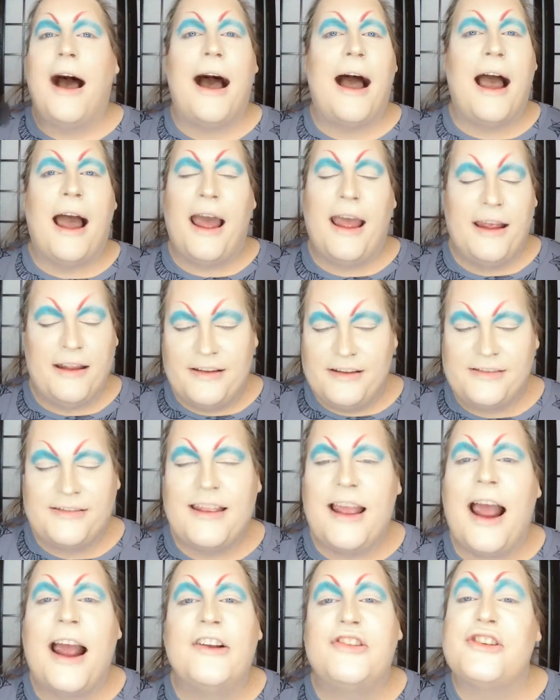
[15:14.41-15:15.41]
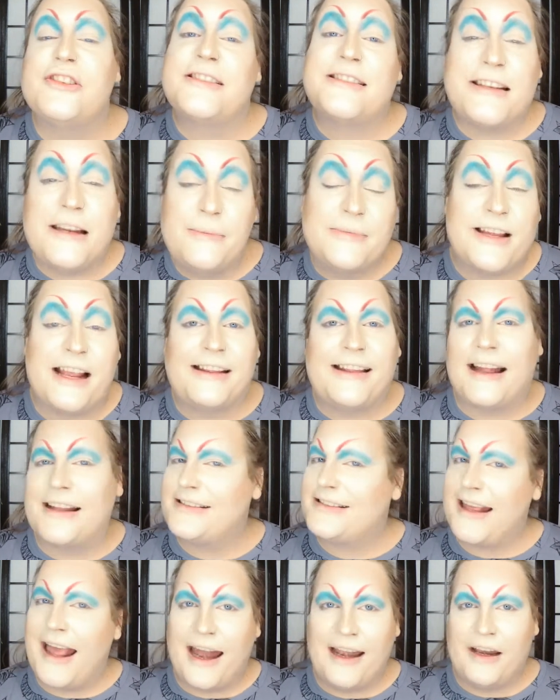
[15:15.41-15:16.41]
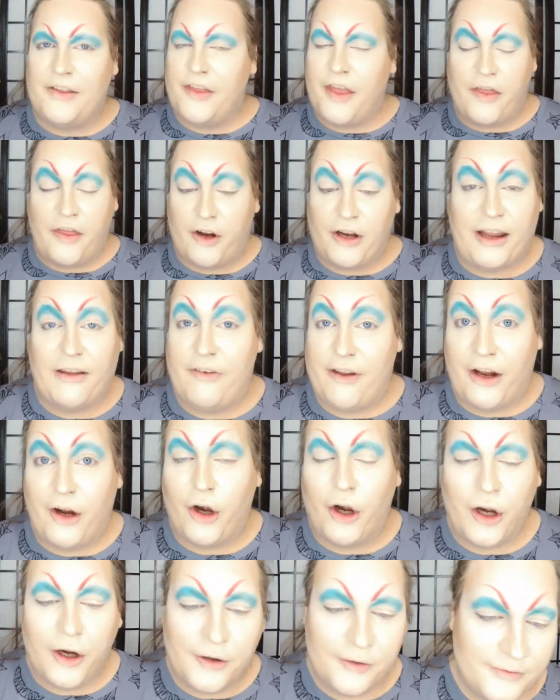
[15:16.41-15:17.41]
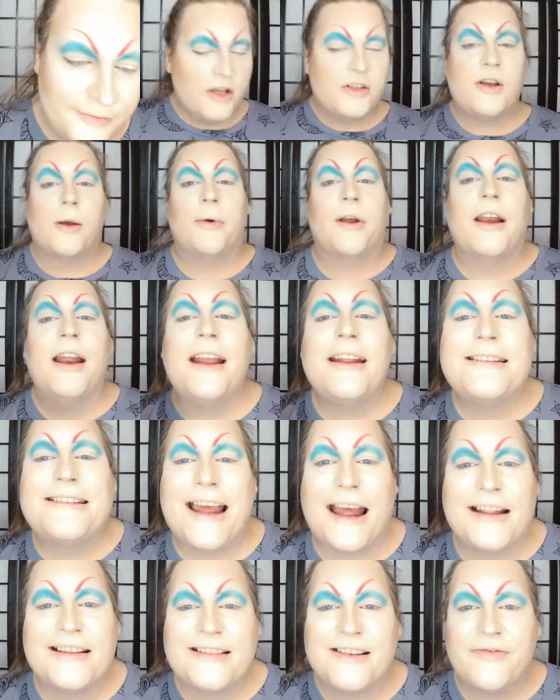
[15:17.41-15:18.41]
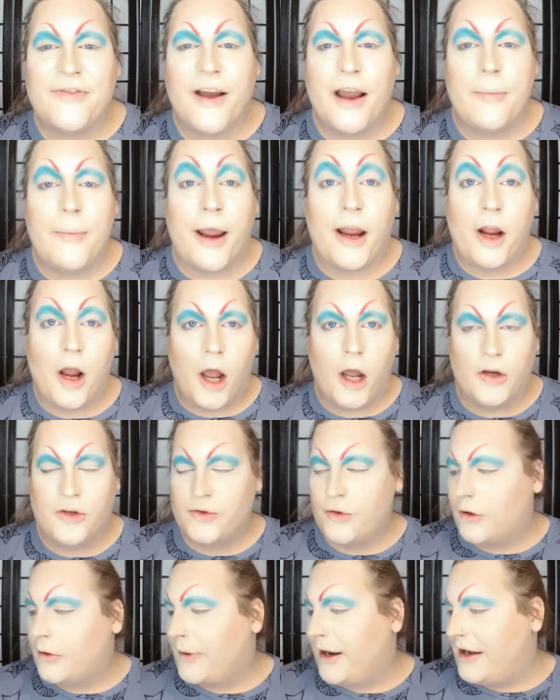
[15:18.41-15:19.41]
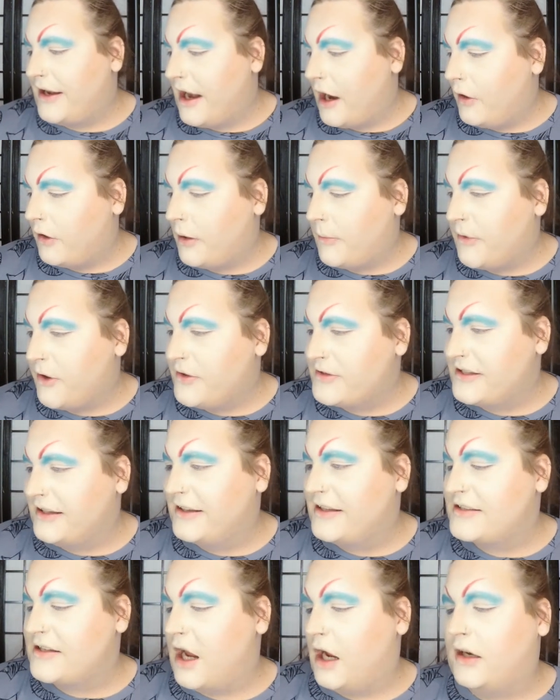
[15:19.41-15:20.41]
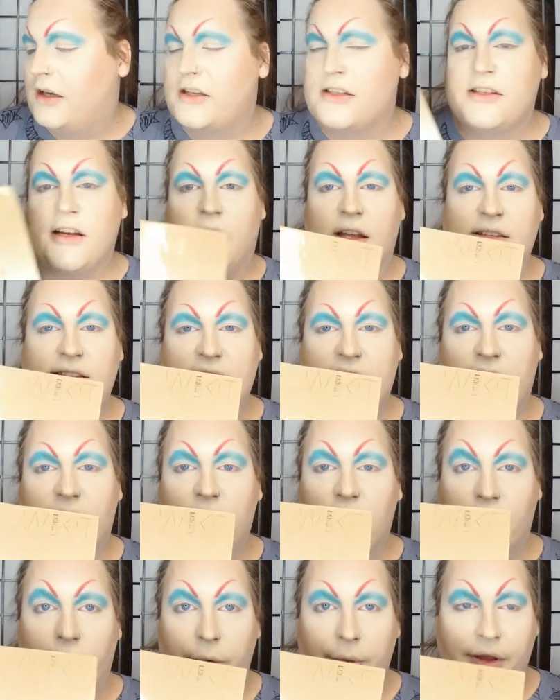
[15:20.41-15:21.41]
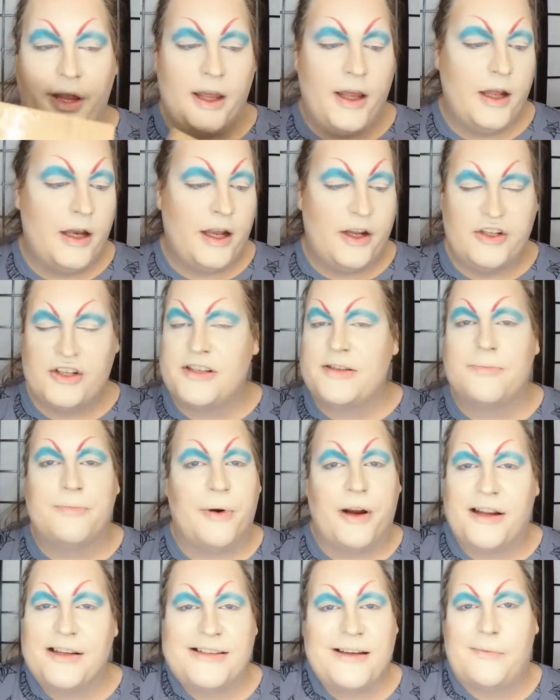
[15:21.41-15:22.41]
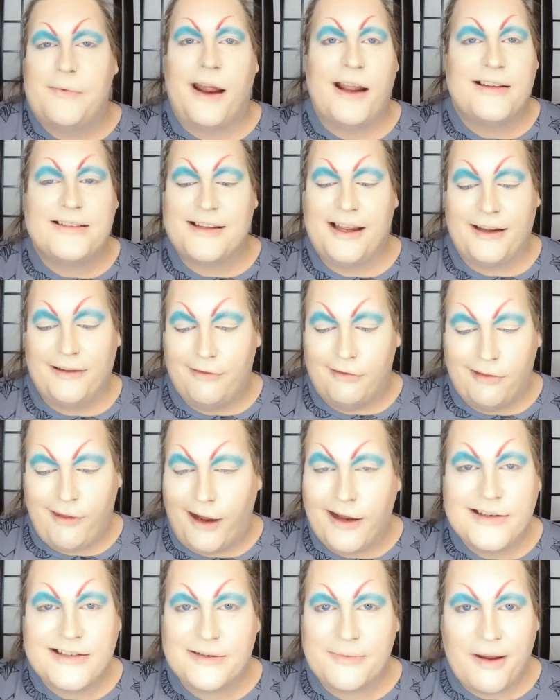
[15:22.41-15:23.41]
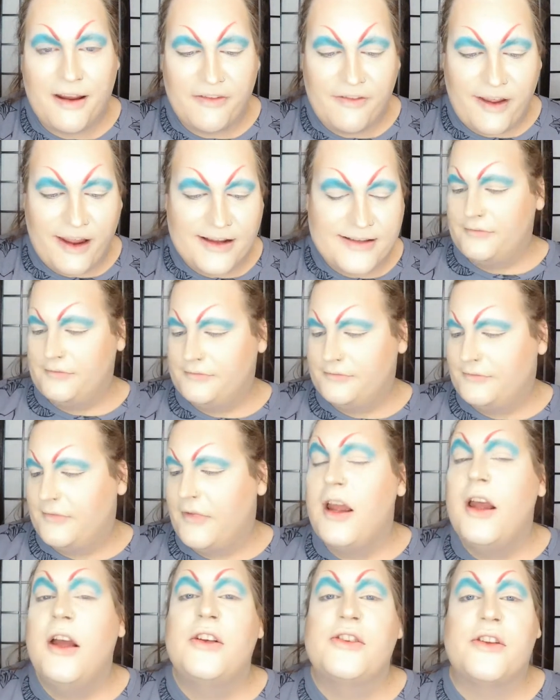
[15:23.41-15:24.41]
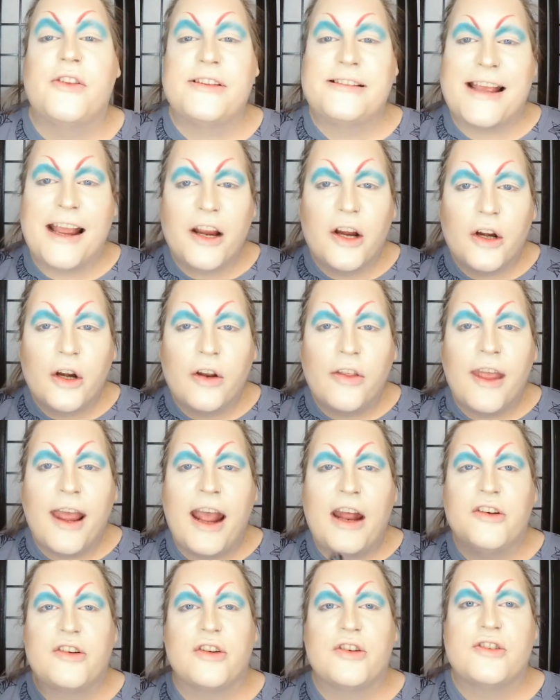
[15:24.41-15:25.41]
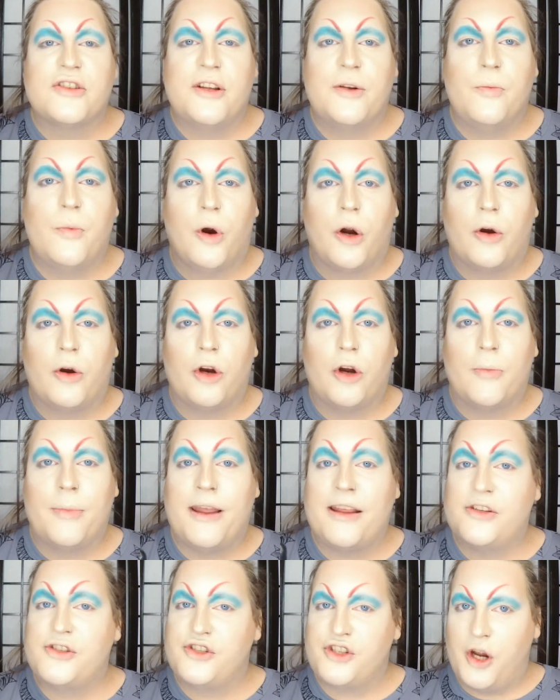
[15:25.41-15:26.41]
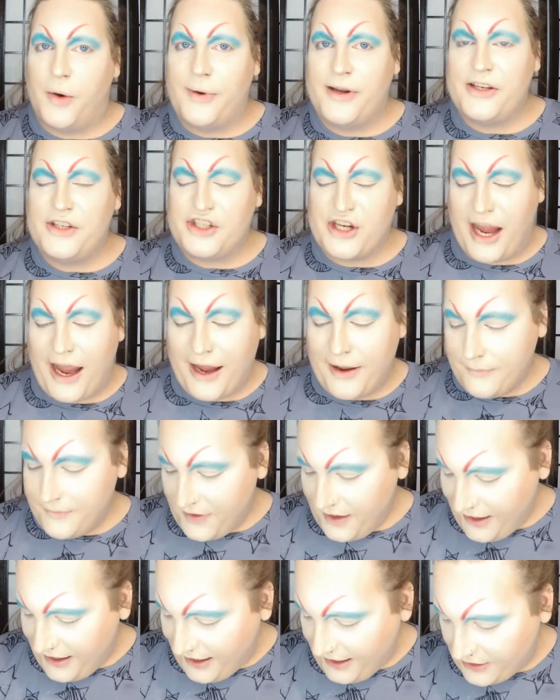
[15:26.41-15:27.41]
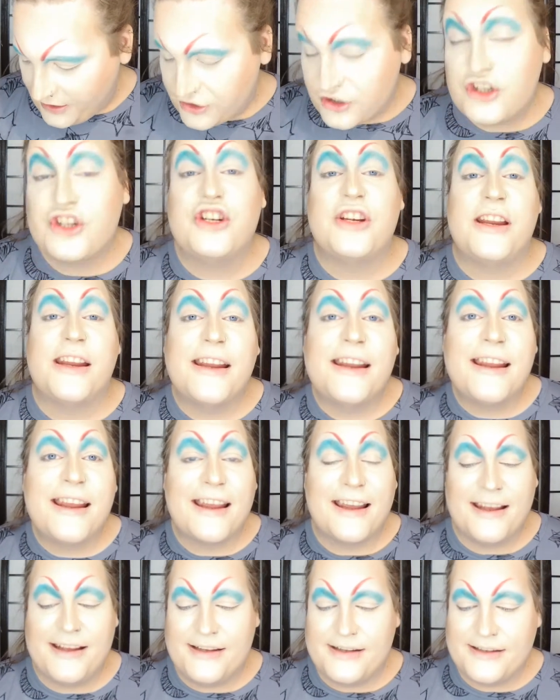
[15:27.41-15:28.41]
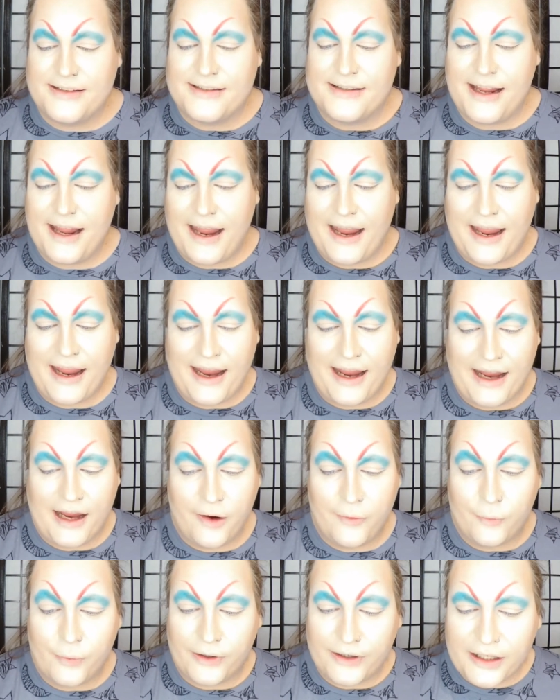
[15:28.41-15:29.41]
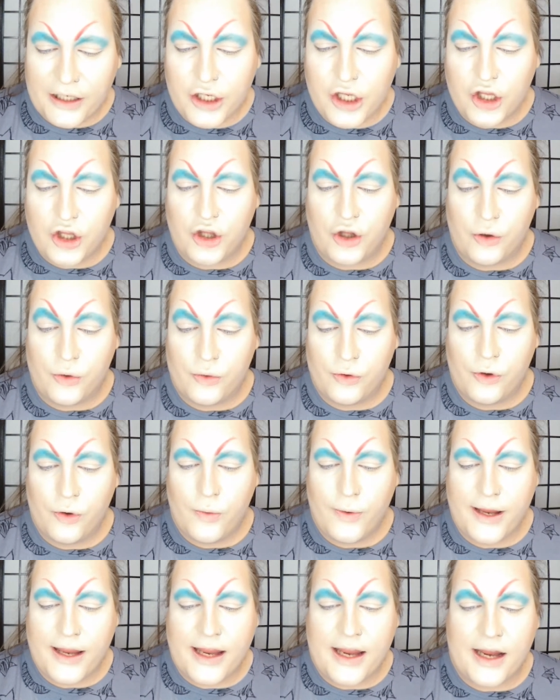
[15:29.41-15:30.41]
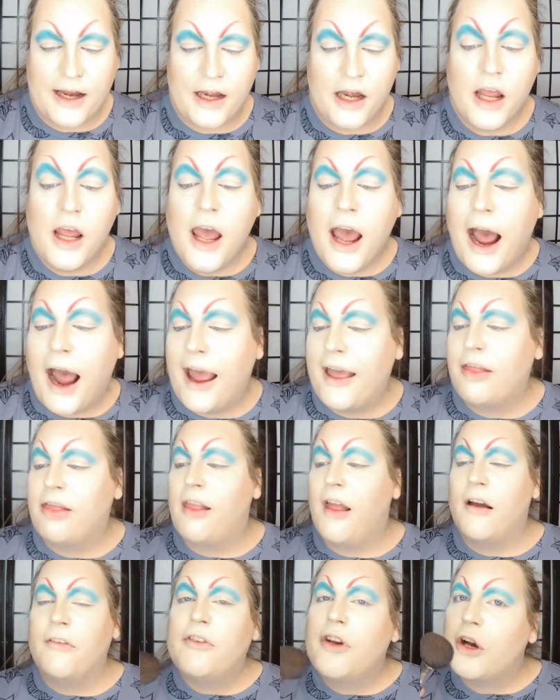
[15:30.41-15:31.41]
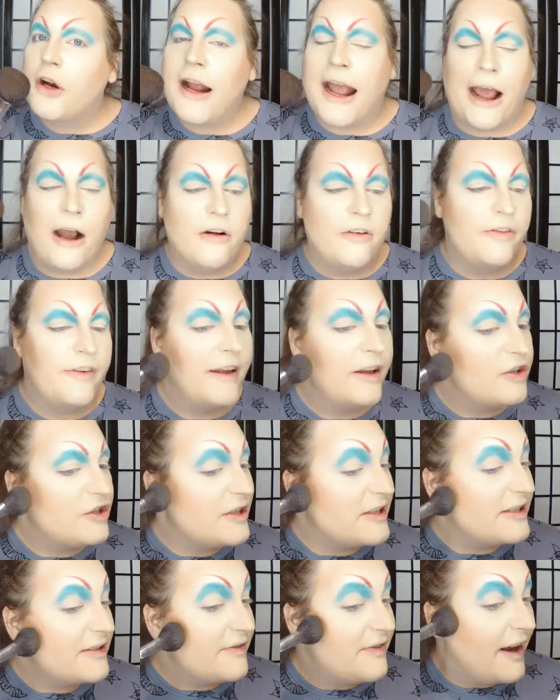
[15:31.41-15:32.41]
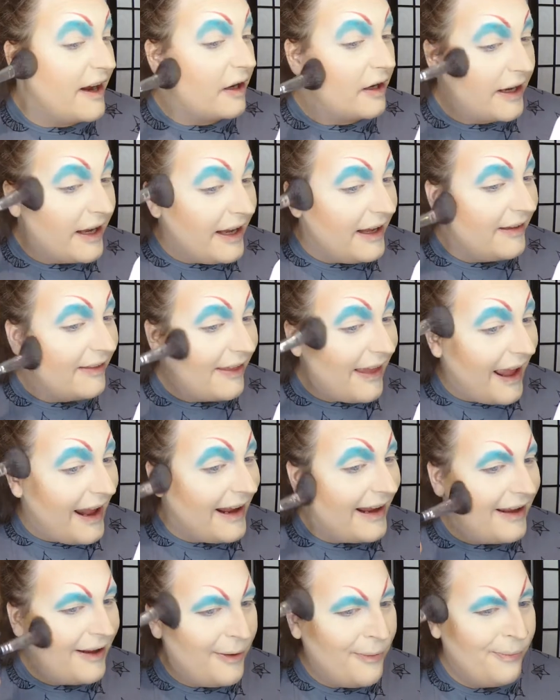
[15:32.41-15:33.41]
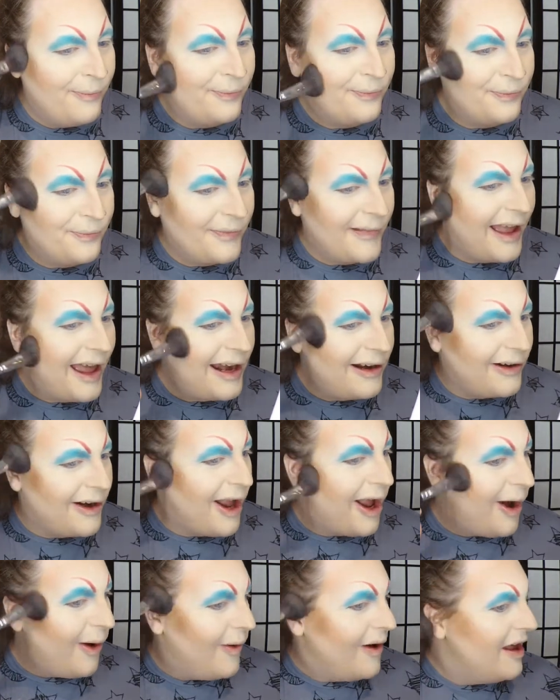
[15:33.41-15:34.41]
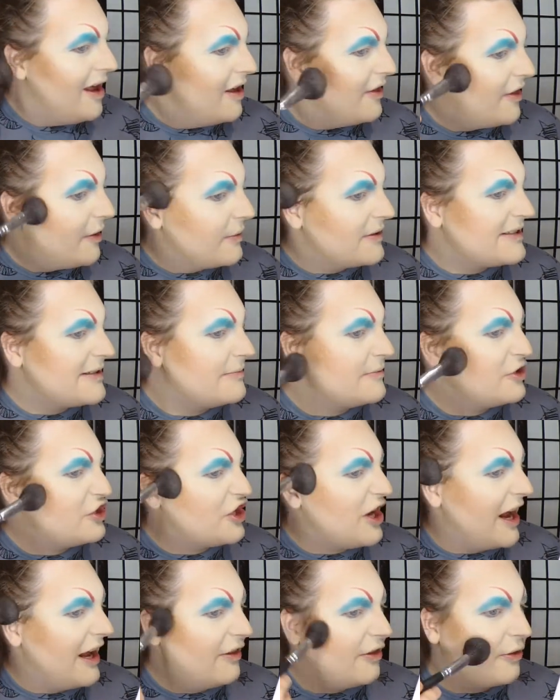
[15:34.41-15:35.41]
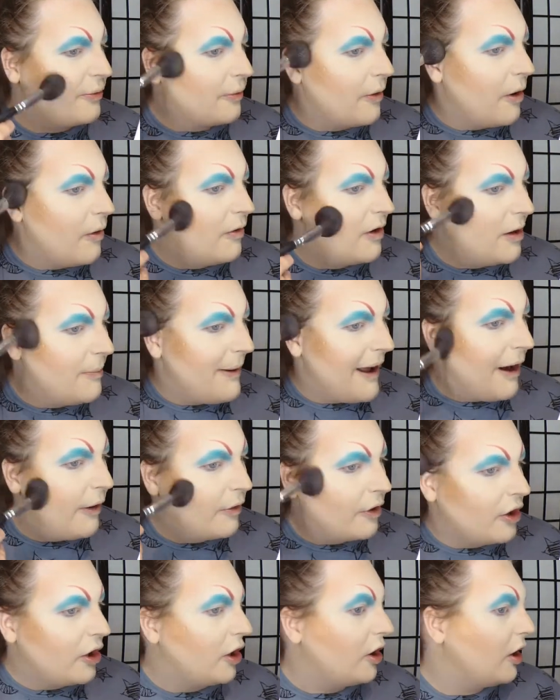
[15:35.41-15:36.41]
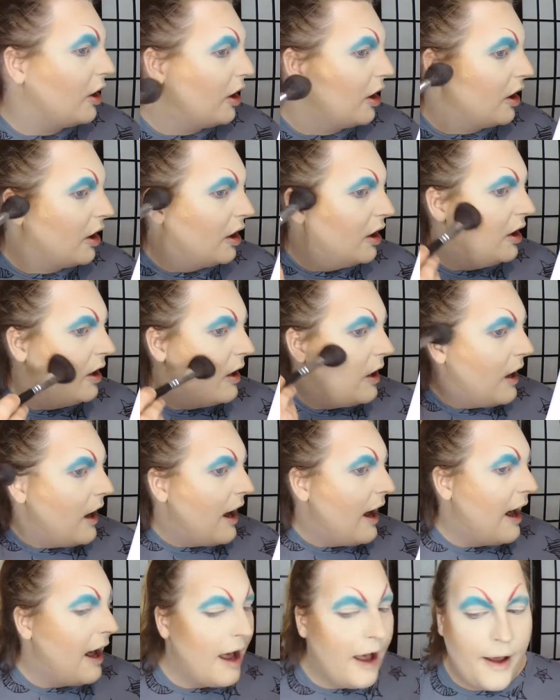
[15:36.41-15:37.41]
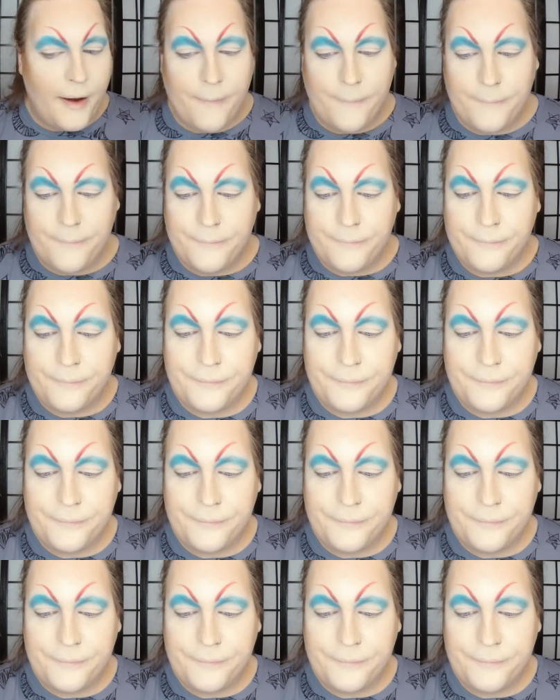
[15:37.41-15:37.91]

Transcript: I just seems like that's the edit that they're giving her. So I'm going to intensify my contour right now, and I'm using this Anastasia Glow Kit. It just brings some nice, like, light to my face. So the second girl that enters the workroom is Joey J, and she is a really cute queen. I loved her outfit. She's very, like, I don't know. There was some shade thrown about her, I